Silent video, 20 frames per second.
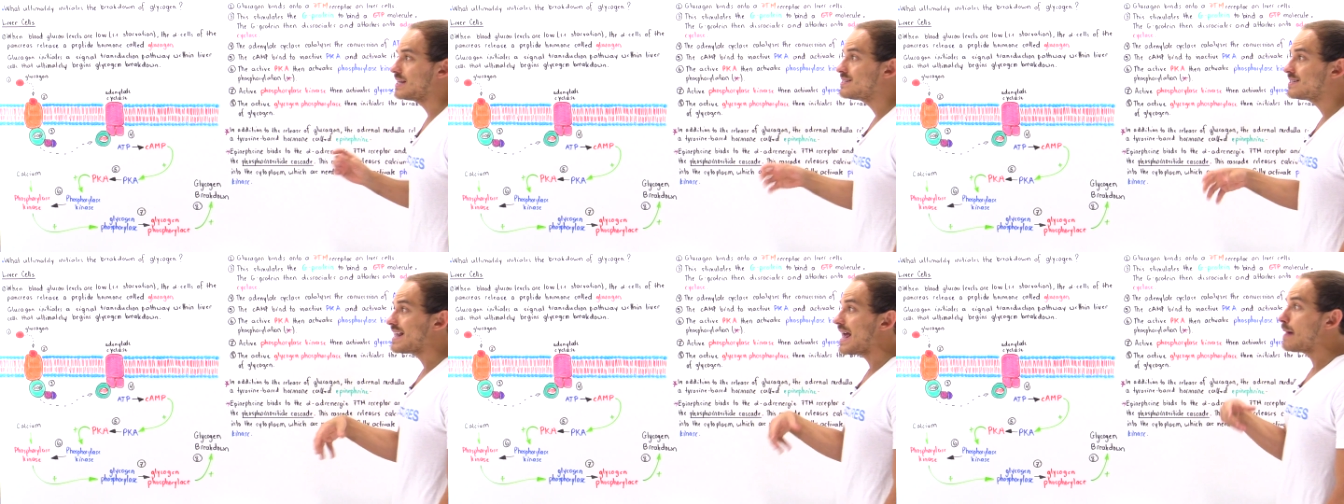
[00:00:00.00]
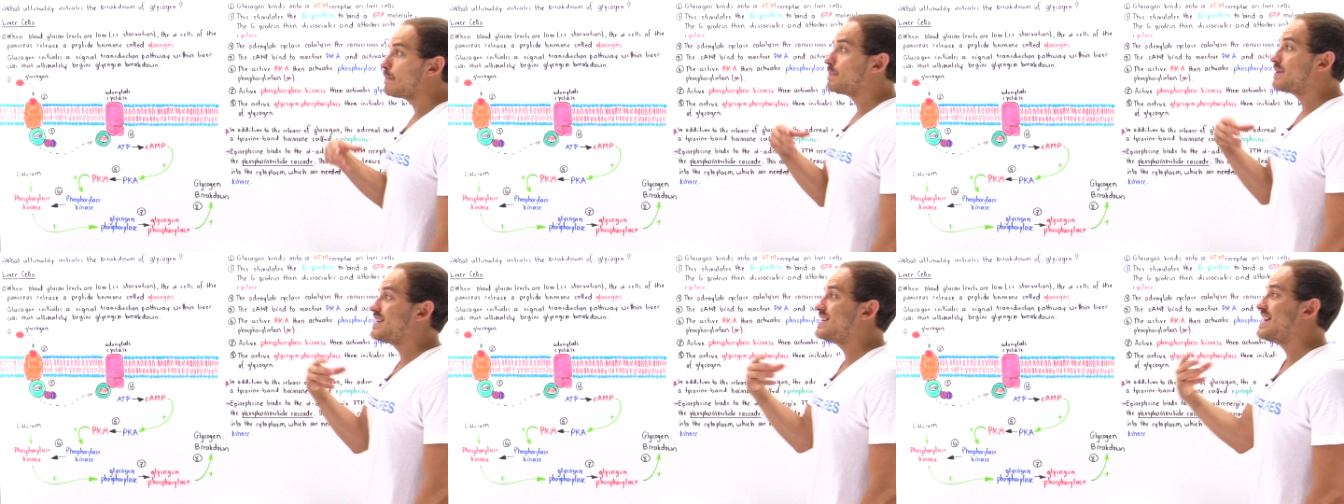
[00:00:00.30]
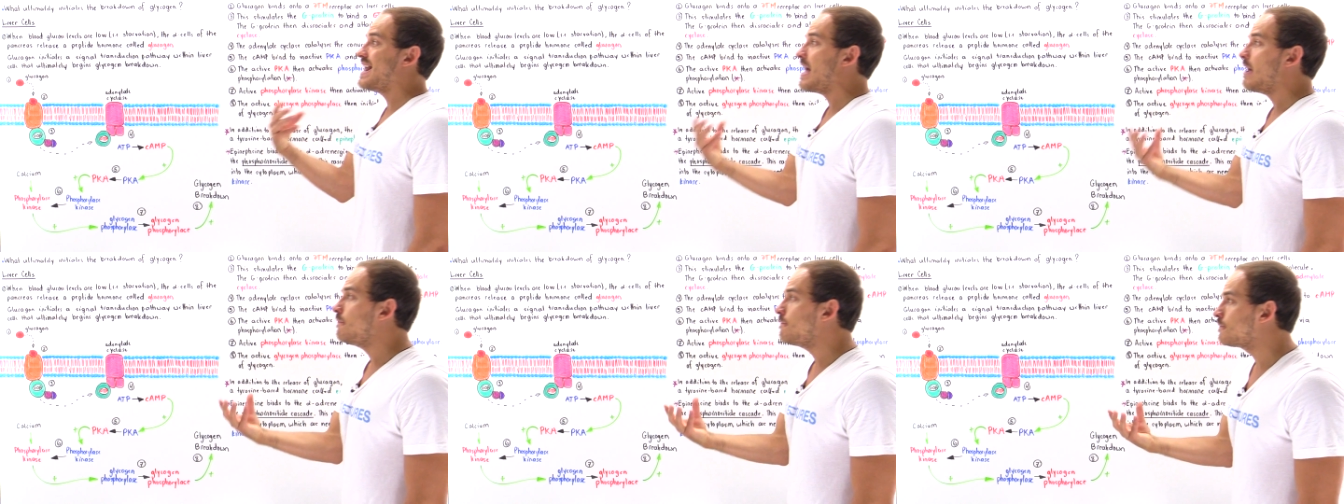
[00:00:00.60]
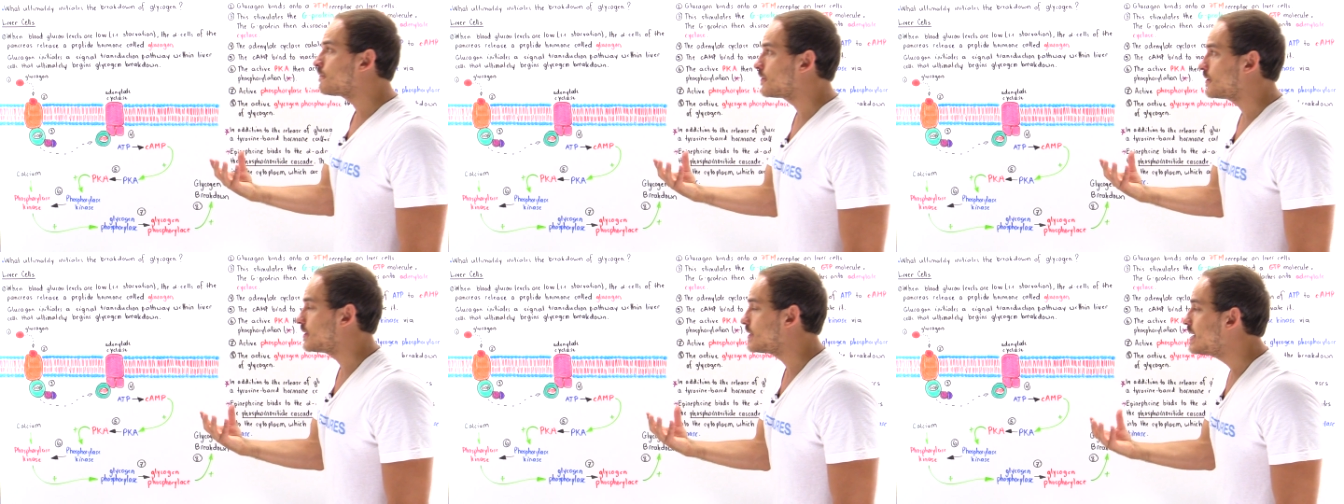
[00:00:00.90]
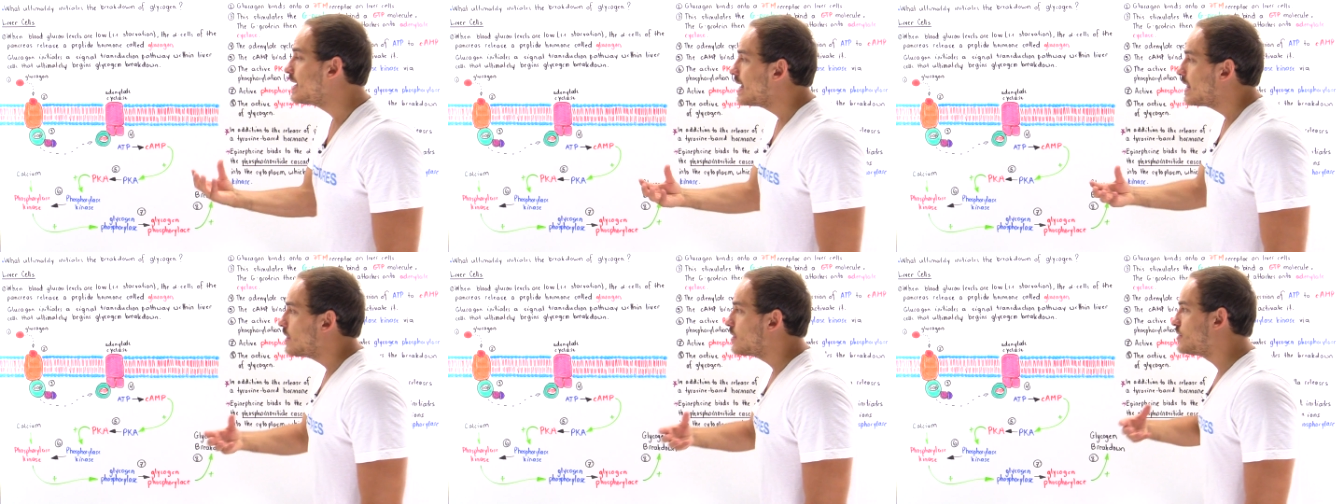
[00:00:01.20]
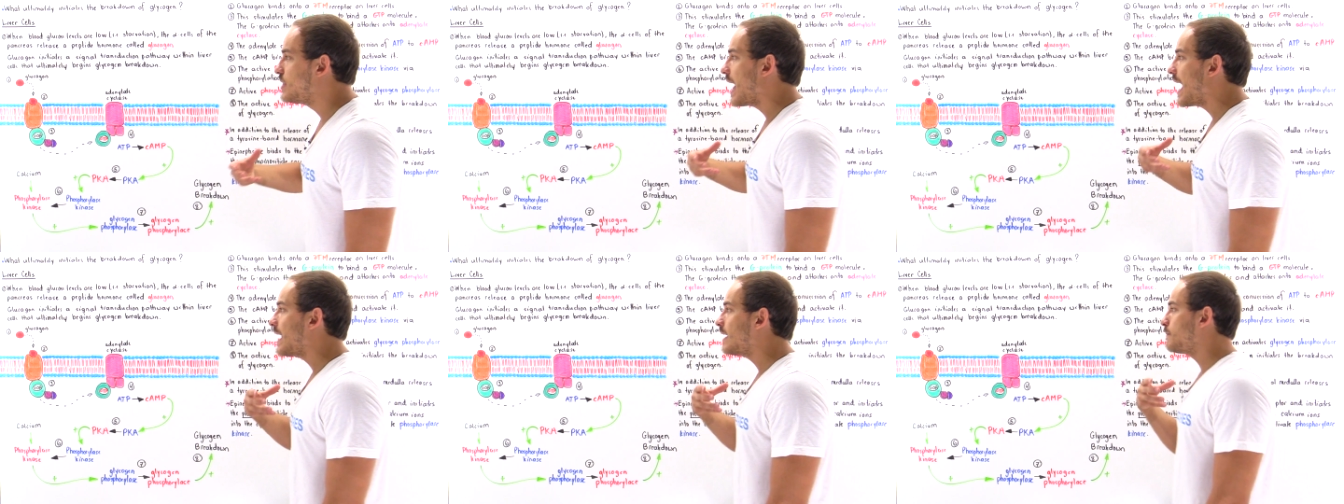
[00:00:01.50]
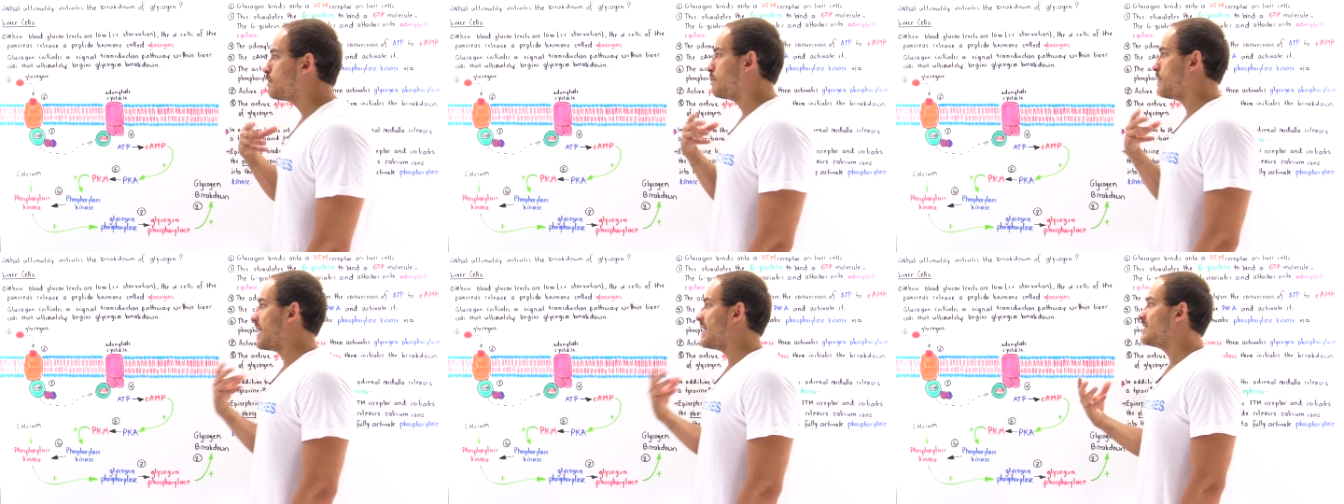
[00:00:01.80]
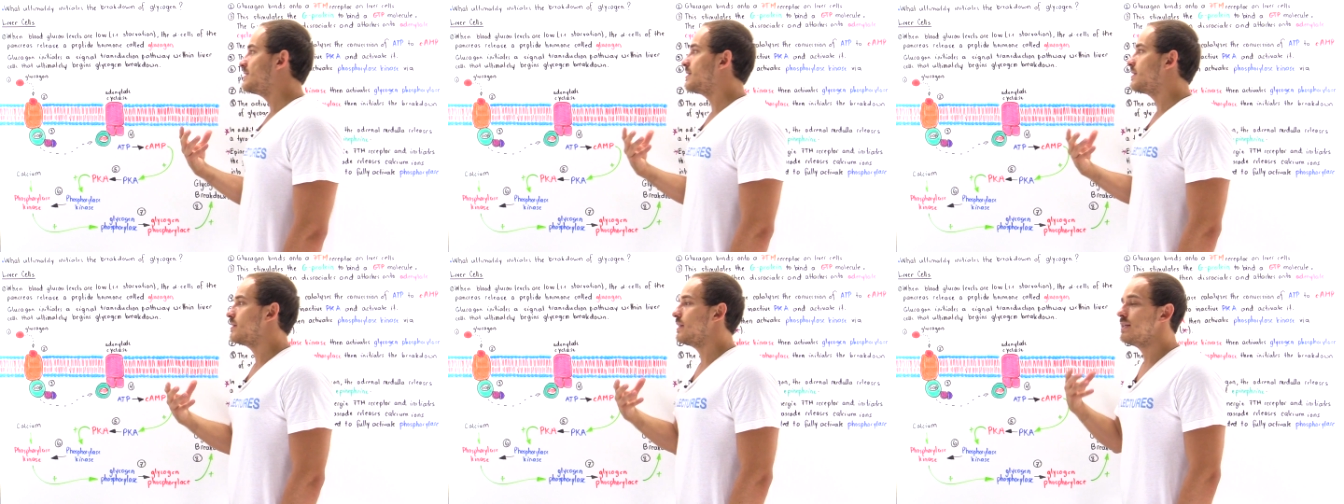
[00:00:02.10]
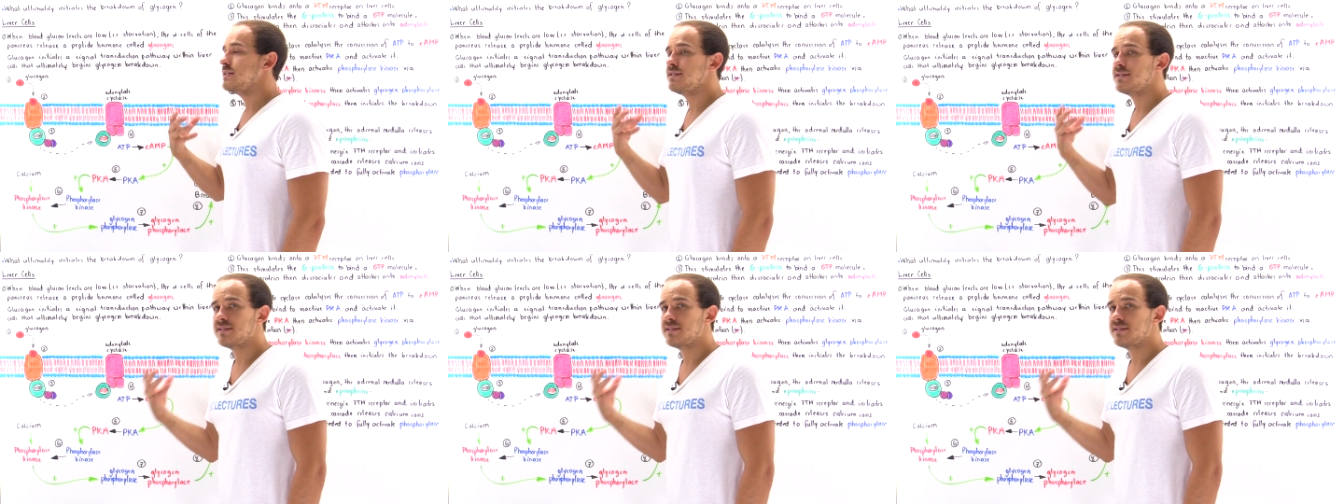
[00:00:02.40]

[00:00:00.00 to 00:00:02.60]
it's epinephrine that basically